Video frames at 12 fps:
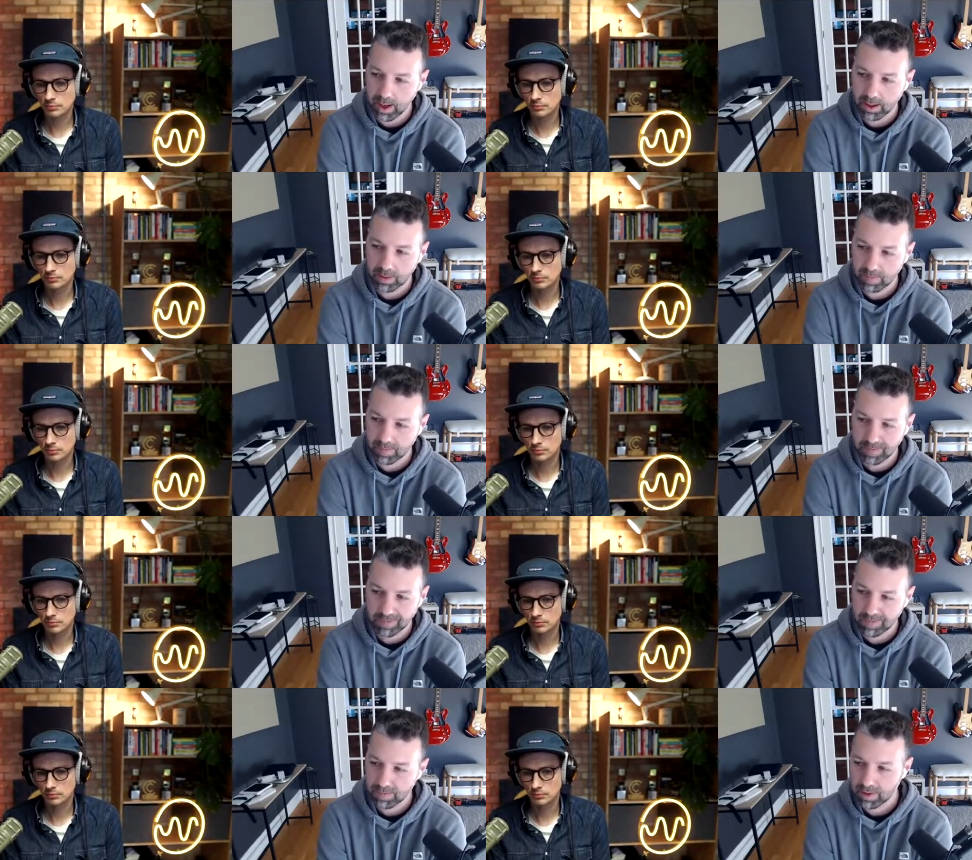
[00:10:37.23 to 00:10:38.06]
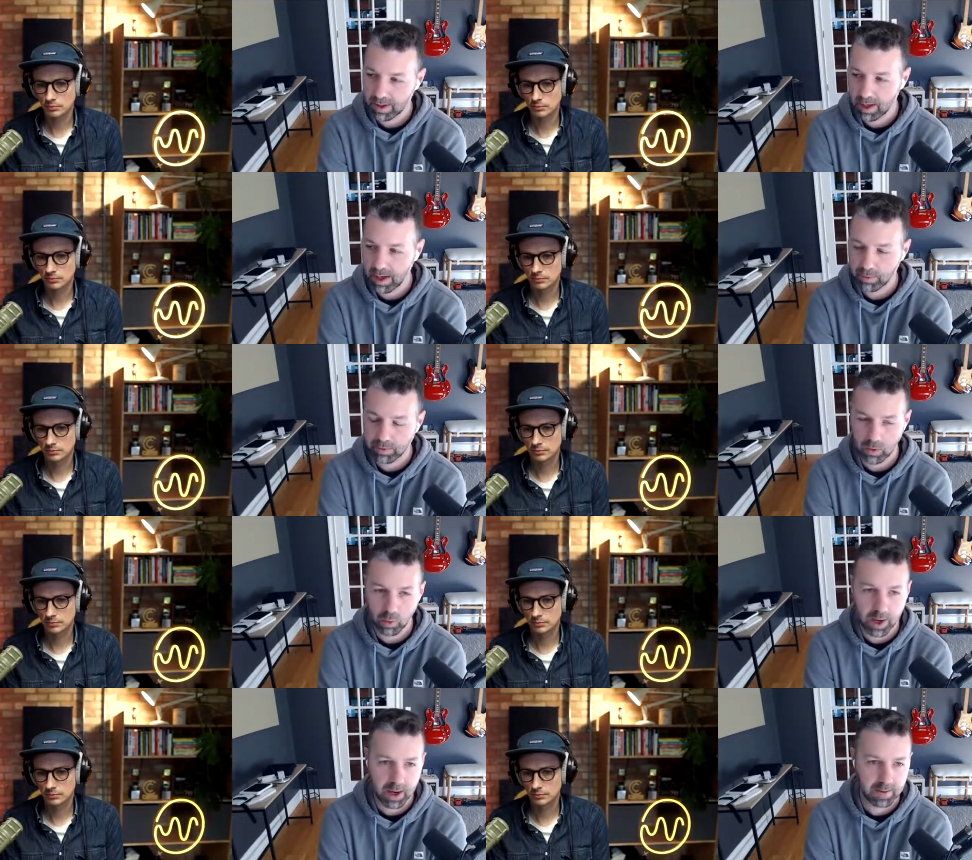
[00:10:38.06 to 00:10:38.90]
Speaker 1: I I was
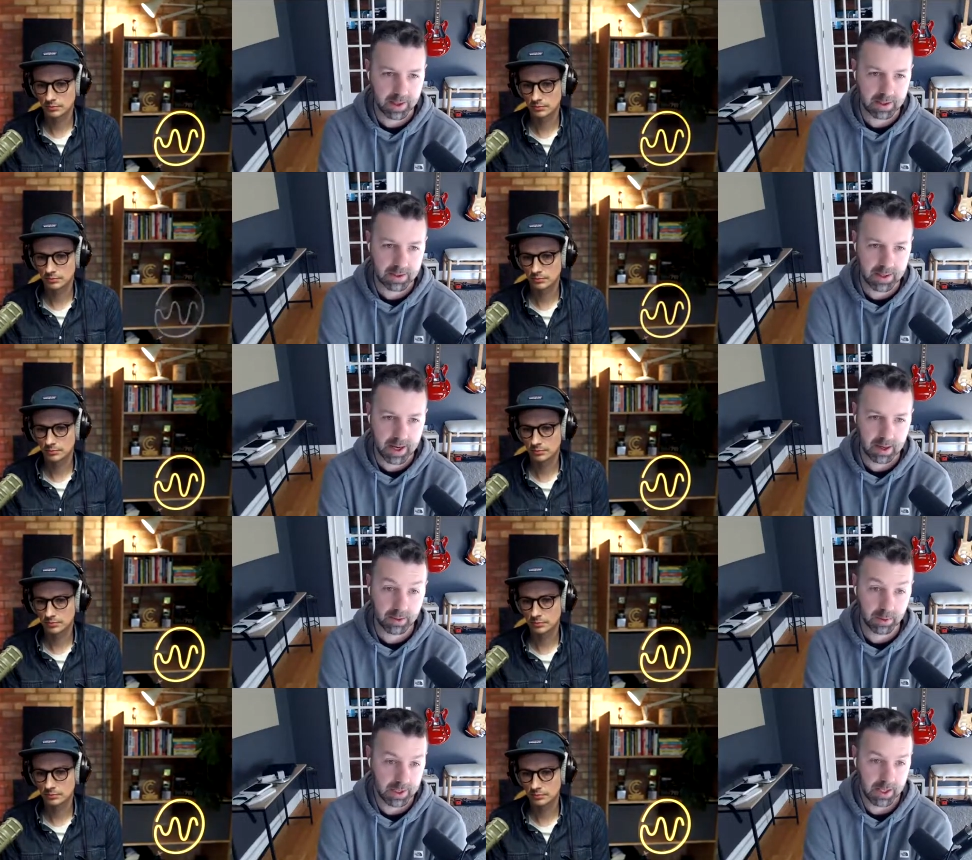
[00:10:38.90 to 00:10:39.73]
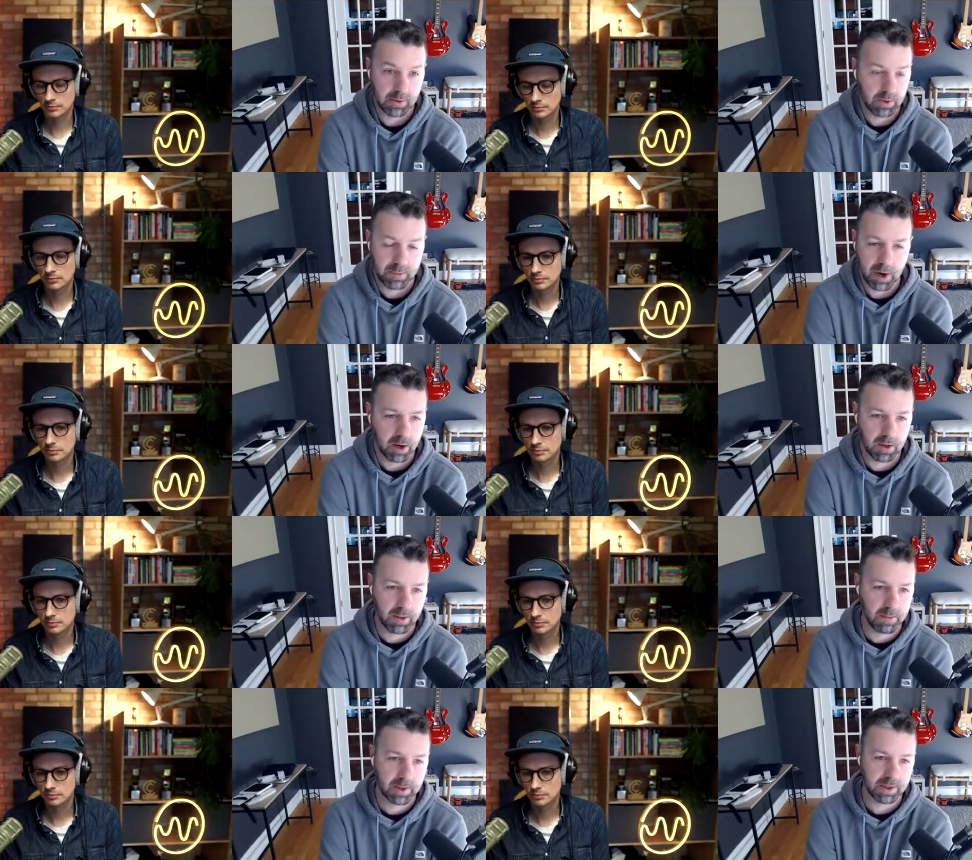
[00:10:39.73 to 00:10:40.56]
aware that it's there. It was it was part of
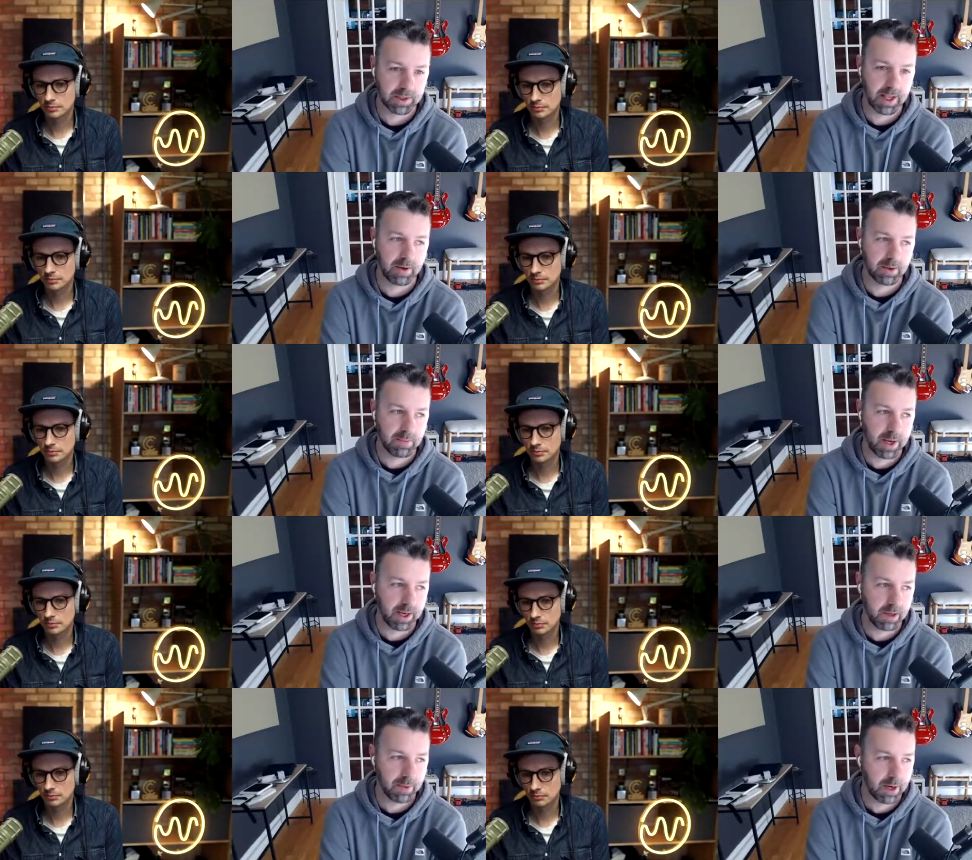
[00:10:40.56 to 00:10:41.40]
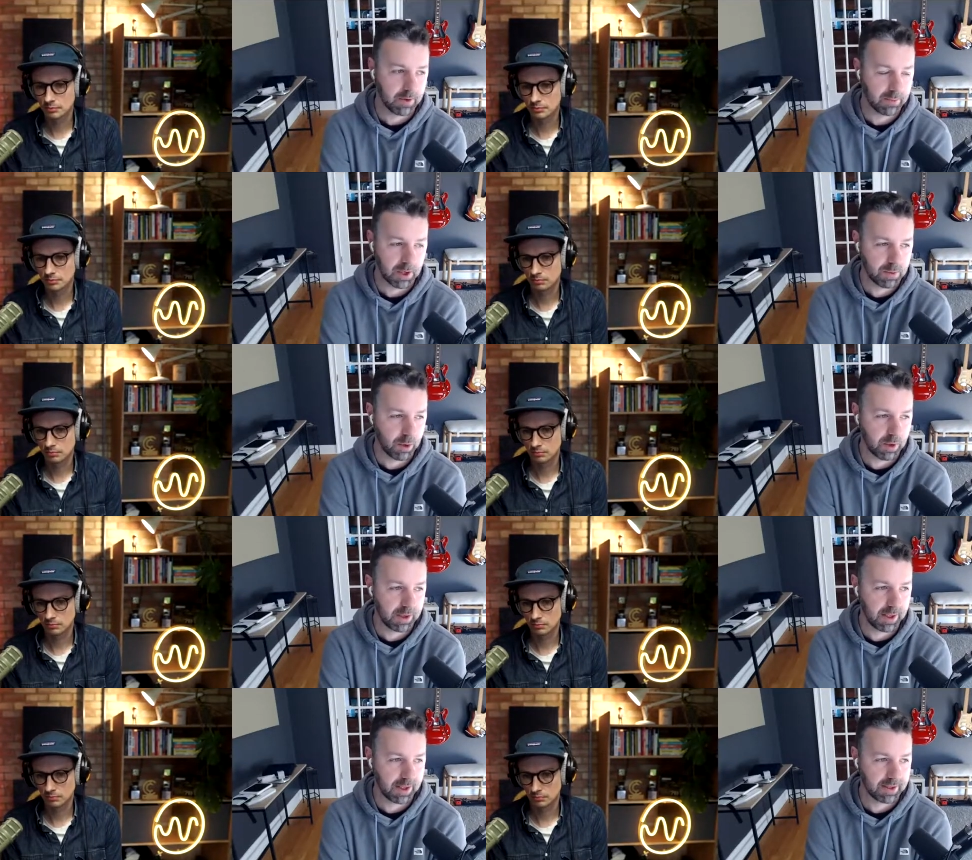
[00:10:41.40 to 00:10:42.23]
the music that I was making, but I was much more
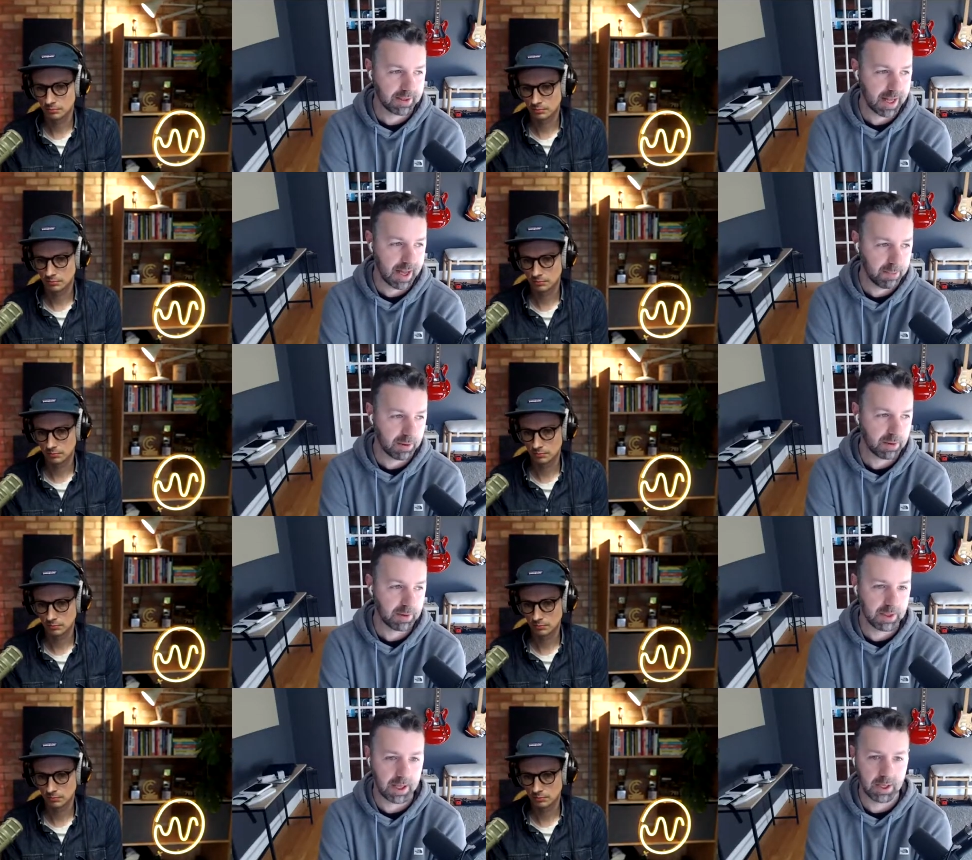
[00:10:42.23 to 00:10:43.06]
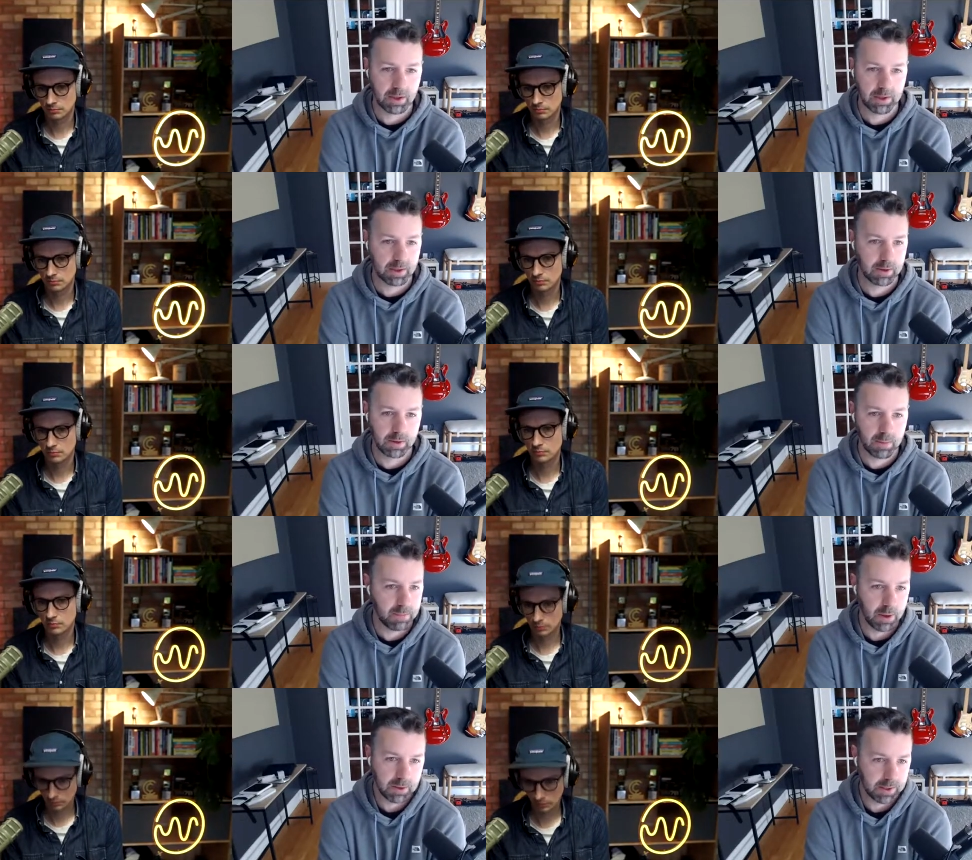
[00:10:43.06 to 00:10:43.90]
into like samples and just
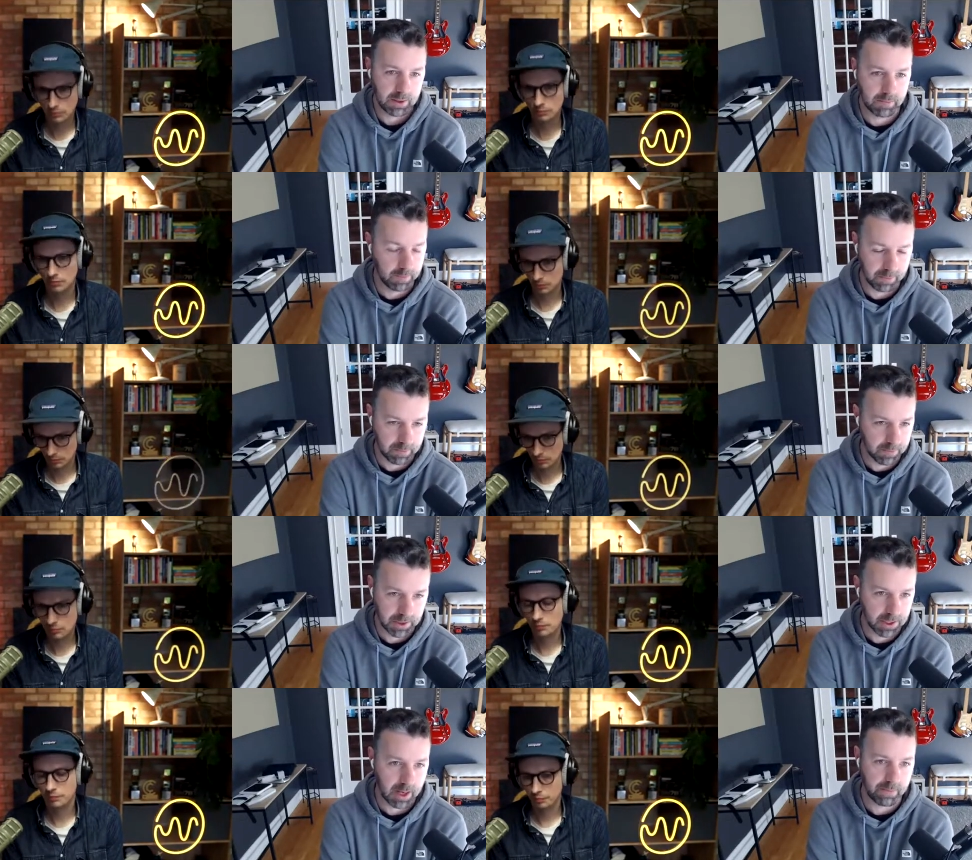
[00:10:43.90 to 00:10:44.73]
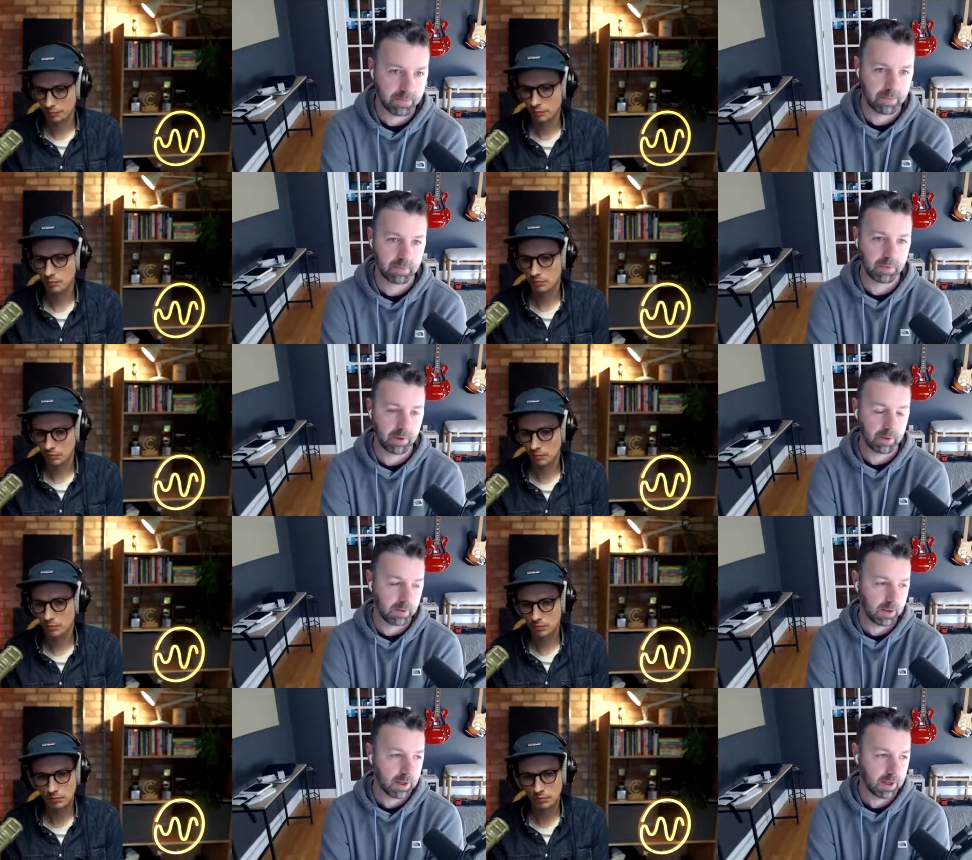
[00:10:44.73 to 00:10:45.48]
composing stuff for